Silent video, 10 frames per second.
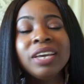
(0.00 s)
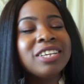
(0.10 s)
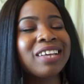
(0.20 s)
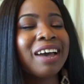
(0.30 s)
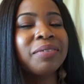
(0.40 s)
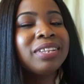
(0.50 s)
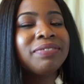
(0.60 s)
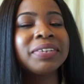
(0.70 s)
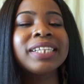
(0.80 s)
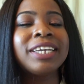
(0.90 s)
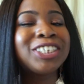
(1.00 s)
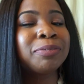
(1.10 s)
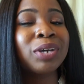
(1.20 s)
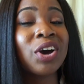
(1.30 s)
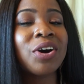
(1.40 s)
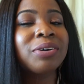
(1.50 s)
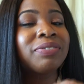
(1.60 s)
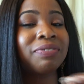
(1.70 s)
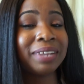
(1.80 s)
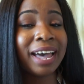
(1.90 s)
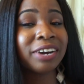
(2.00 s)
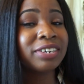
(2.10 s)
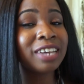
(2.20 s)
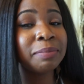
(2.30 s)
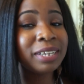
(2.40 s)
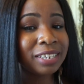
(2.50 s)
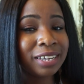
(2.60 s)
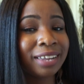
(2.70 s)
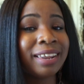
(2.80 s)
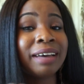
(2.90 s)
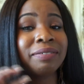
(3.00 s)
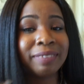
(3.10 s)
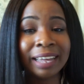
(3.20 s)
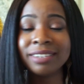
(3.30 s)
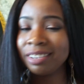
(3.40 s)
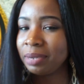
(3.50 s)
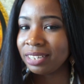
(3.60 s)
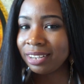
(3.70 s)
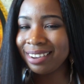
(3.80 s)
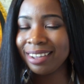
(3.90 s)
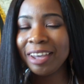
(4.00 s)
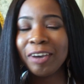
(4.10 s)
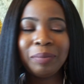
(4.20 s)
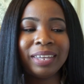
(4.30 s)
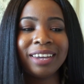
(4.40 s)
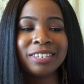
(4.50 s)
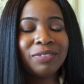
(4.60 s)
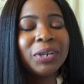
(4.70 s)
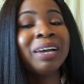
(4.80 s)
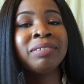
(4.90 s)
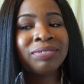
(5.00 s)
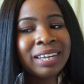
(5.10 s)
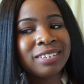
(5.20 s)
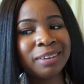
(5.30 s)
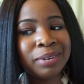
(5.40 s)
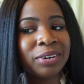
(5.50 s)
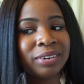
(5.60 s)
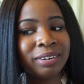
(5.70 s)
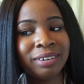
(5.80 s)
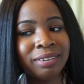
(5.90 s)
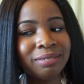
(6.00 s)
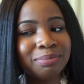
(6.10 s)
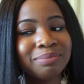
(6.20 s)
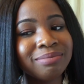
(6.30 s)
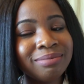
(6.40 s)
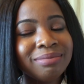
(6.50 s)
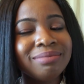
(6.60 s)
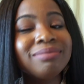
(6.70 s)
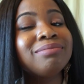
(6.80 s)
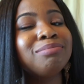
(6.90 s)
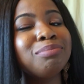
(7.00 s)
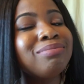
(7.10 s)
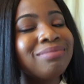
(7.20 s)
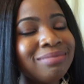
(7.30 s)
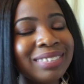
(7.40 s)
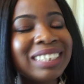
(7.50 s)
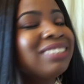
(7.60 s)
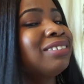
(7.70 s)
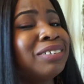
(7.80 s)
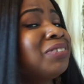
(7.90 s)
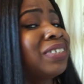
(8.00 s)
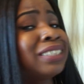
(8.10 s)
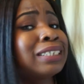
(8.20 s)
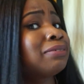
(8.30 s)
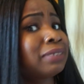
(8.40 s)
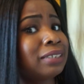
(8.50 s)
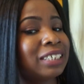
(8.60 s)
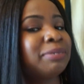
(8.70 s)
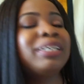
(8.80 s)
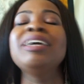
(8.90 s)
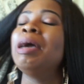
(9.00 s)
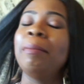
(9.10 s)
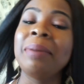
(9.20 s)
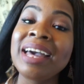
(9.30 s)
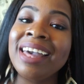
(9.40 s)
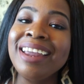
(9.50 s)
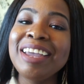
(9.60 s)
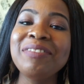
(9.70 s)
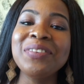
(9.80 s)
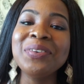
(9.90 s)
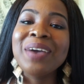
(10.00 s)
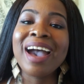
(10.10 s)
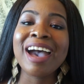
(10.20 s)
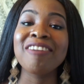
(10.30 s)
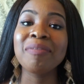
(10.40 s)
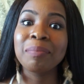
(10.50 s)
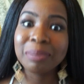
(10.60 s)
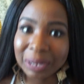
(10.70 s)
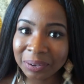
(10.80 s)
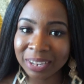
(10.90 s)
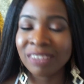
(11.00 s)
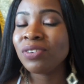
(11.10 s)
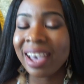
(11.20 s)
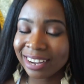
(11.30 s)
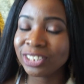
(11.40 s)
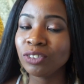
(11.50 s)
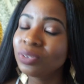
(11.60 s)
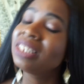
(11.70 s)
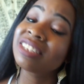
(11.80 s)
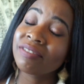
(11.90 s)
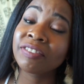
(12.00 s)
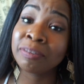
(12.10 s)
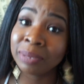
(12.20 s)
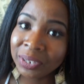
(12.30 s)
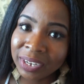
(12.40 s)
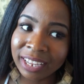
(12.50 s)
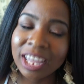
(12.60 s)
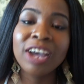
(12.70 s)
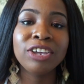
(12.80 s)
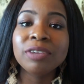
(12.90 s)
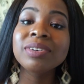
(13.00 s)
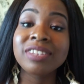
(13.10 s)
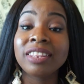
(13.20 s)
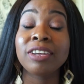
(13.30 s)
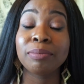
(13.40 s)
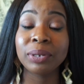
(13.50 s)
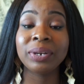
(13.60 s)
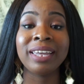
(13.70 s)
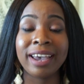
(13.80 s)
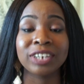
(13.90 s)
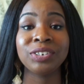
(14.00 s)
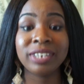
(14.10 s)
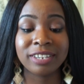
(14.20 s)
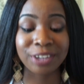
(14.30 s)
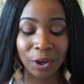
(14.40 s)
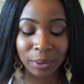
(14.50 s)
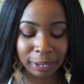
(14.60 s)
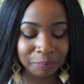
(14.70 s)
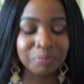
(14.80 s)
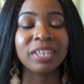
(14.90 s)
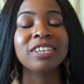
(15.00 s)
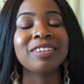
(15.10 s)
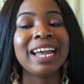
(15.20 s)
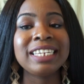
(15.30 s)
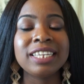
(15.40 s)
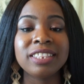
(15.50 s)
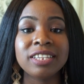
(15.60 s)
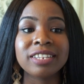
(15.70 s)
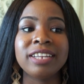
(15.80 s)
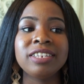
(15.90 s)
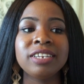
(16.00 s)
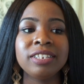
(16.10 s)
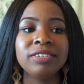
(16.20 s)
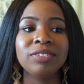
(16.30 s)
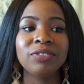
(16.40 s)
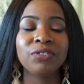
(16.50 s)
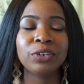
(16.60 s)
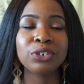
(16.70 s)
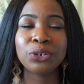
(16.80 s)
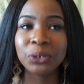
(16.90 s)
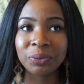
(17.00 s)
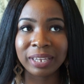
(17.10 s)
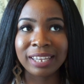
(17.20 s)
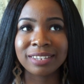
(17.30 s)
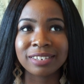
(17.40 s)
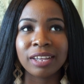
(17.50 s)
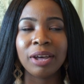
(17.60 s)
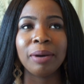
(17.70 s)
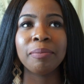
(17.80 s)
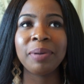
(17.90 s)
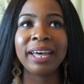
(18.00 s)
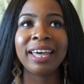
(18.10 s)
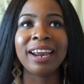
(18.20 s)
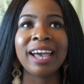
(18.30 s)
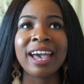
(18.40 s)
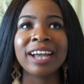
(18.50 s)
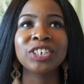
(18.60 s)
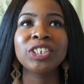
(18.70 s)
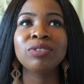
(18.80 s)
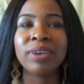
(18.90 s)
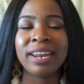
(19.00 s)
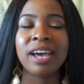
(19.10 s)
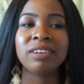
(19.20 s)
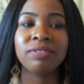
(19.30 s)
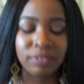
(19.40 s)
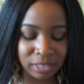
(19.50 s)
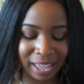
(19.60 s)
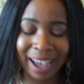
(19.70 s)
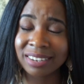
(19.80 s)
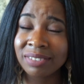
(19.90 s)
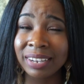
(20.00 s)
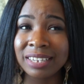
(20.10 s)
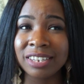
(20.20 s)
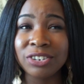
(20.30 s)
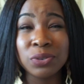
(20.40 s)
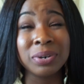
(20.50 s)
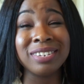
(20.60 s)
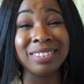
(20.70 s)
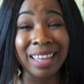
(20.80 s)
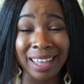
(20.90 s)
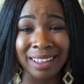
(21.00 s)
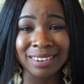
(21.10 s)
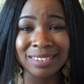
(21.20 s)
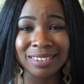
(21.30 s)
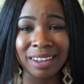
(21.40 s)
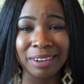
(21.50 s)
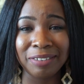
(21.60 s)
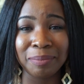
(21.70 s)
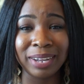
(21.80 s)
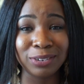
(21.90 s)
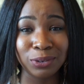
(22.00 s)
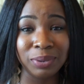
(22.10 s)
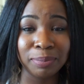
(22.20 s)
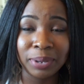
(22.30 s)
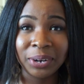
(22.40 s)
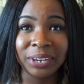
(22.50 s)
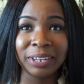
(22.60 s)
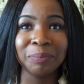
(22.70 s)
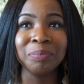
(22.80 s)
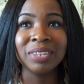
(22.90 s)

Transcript: So I really feel like they should be called flatter tummy tea and not flat tummy tea, because if you don't have a flat tummy, you're I'm not even gonna get a flat tummy. But if you have bloating, if you actually really suffer from bloating, you will see that your bloating actually does go away. So I did this, I did it for 2 weeks, but I actually ran out of the Activate tea towards the end of my 2-week period.